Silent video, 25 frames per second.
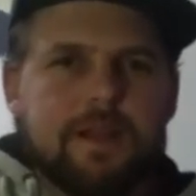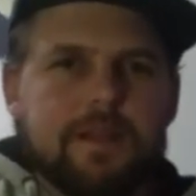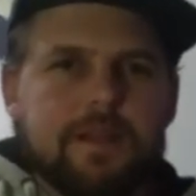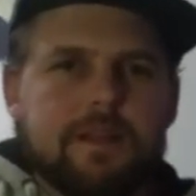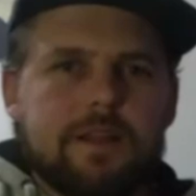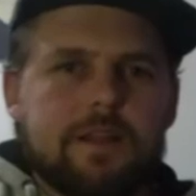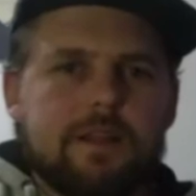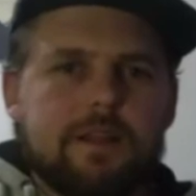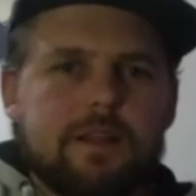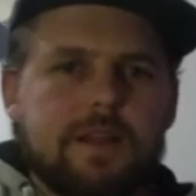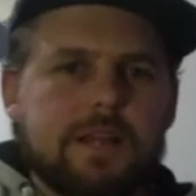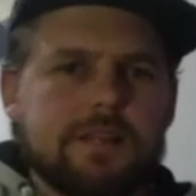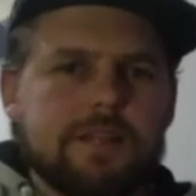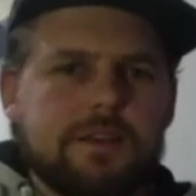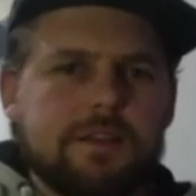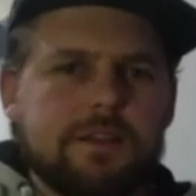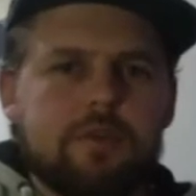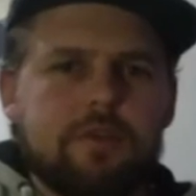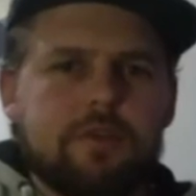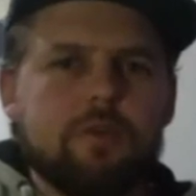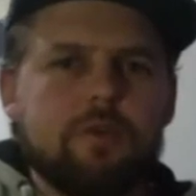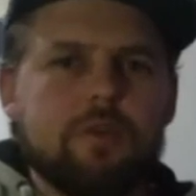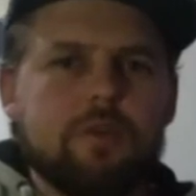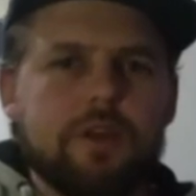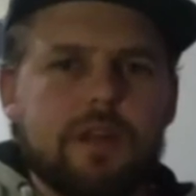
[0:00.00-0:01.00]
That's a
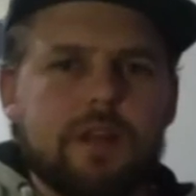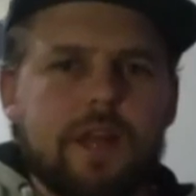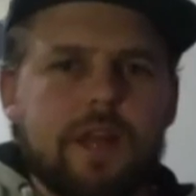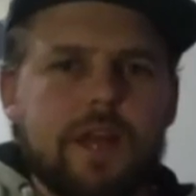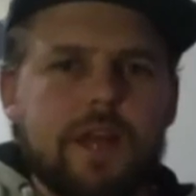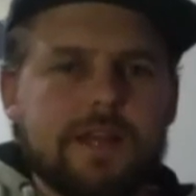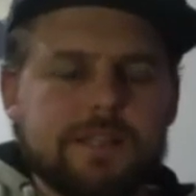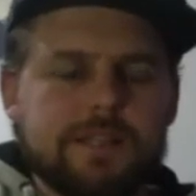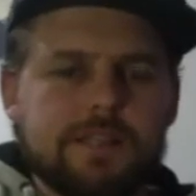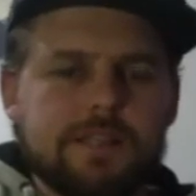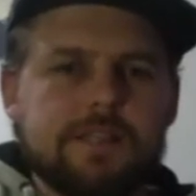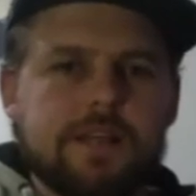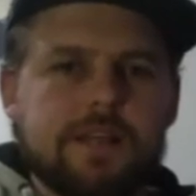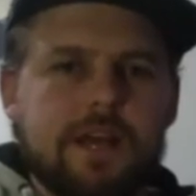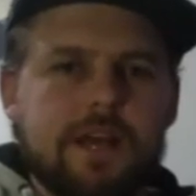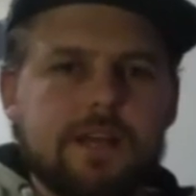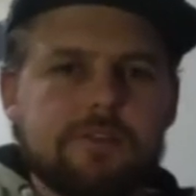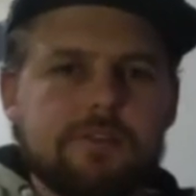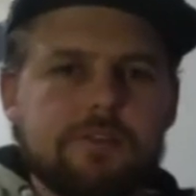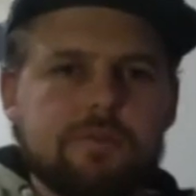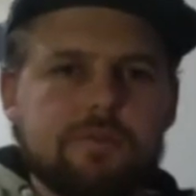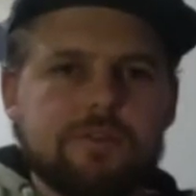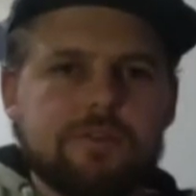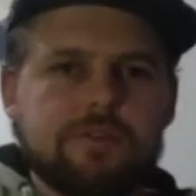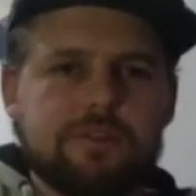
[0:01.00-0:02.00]
cool little exercise,
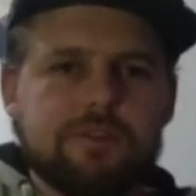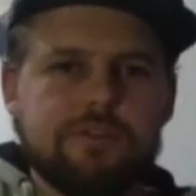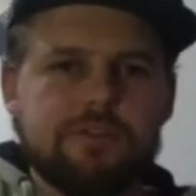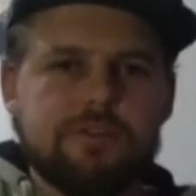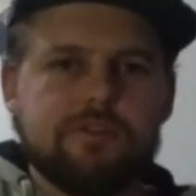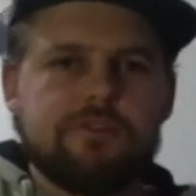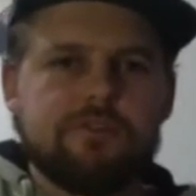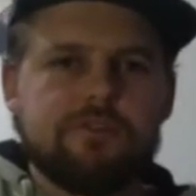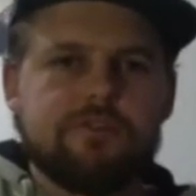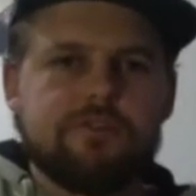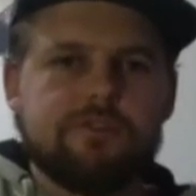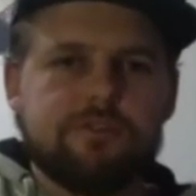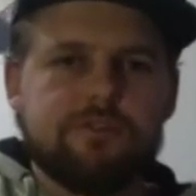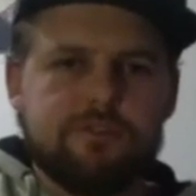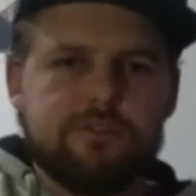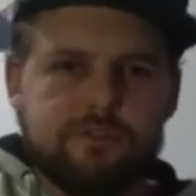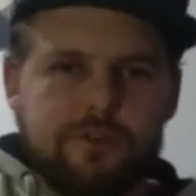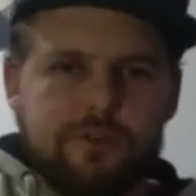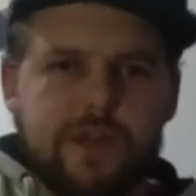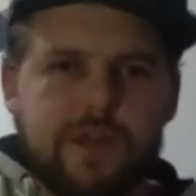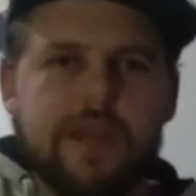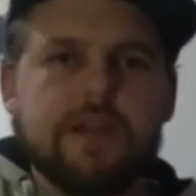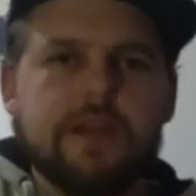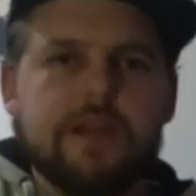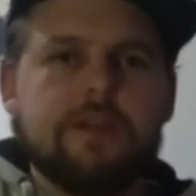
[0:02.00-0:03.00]
almost just to
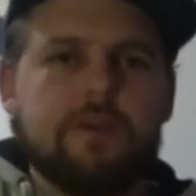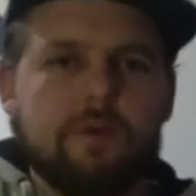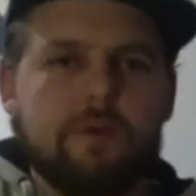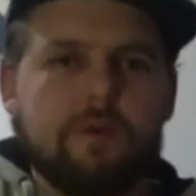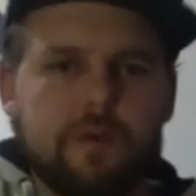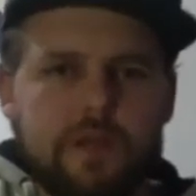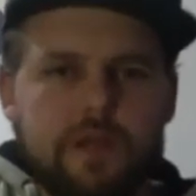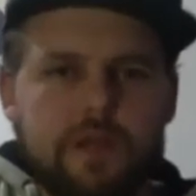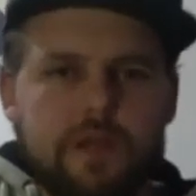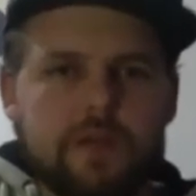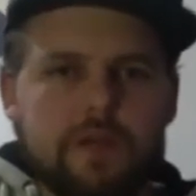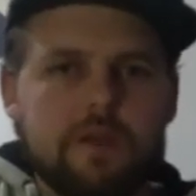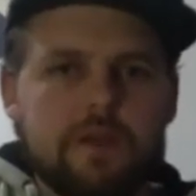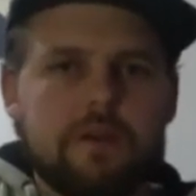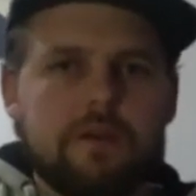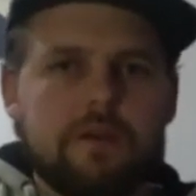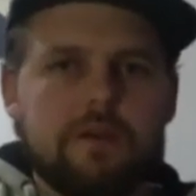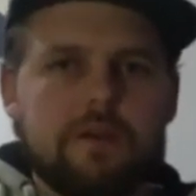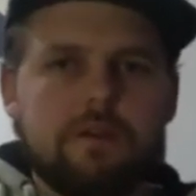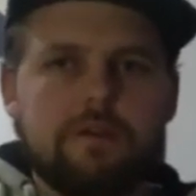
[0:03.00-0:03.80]
train your ear